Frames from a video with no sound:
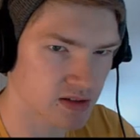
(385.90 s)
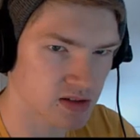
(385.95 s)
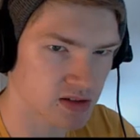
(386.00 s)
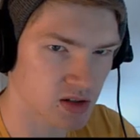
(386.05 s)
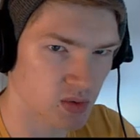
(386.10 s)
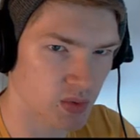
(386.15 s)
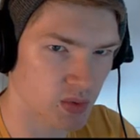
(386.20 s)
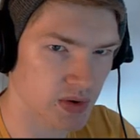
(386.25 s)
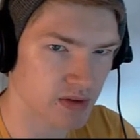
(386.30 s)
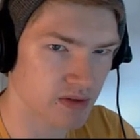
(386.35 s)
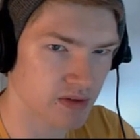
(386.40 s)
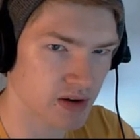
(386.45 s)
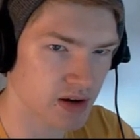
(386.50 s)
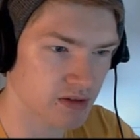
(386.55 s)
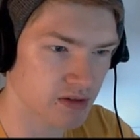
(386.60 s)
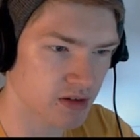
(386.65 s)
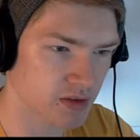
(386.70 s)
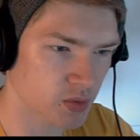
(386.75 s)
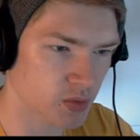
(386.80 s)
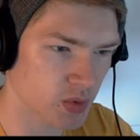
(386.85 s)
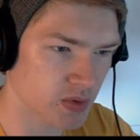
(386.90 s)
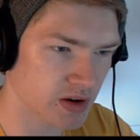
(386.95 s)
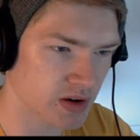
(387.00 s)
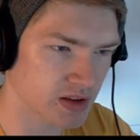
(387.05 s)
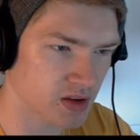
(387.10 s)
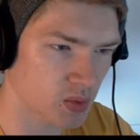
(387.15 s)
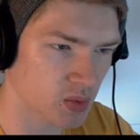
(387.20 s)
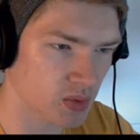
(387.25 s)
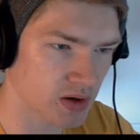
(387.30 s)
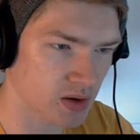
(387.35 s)
So we really
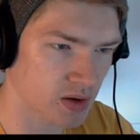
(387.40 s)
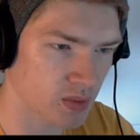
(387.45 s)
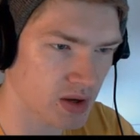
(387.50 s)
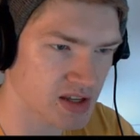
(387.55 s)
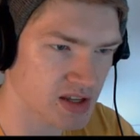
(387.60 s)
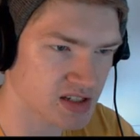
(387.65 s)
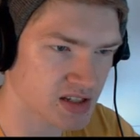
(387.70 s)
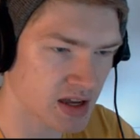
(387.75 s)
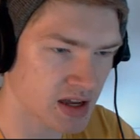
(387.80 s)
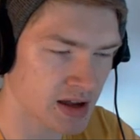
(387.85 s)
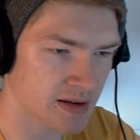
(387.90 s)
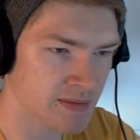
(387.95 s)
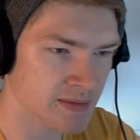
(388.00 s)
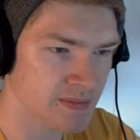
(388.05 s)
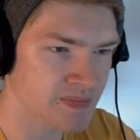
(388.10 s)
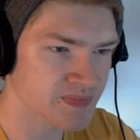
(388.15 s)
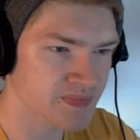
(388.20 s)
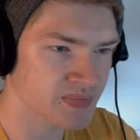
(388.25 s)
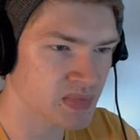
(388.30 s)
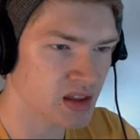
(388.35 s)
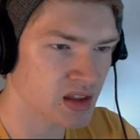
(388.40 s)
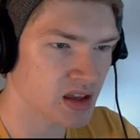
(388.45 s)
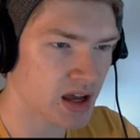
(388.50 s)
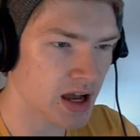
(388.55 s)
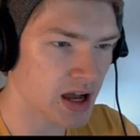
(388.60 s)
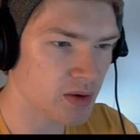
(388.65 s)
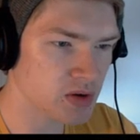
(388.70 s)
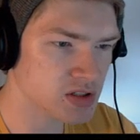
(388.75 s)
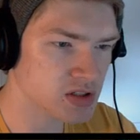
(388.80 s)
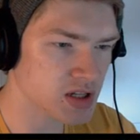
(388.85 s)
don't want to waste that.
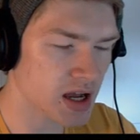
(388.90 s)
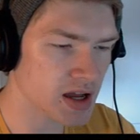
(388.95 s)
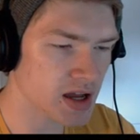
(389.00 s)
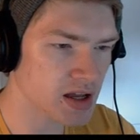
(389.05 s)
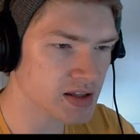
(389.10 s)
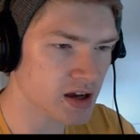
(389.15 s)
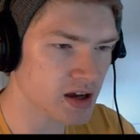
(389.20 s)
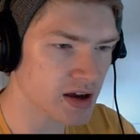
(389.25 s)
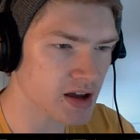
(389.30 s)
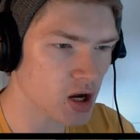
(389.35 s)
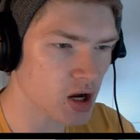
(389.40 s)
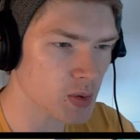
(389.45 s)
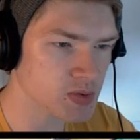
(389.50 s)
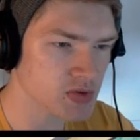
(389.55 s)
I had high hopes